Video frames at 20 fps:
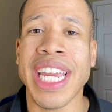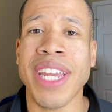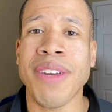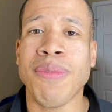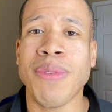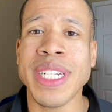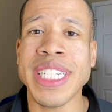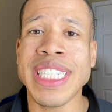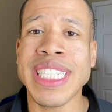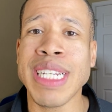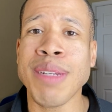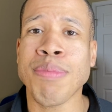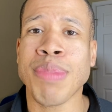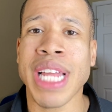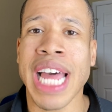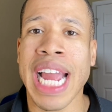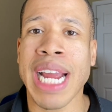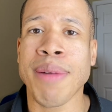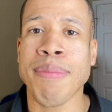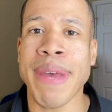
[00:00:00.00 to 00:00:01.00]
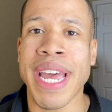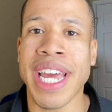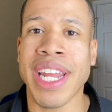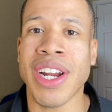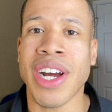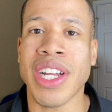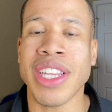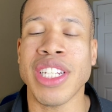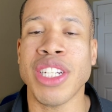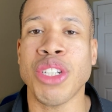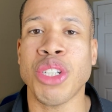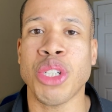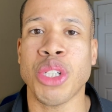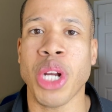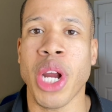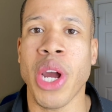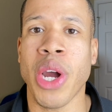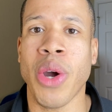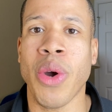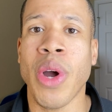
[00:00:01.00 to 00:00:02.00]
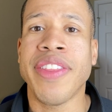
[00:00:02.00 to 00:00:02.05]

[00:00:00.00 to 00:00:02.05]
if we see Black men on this show,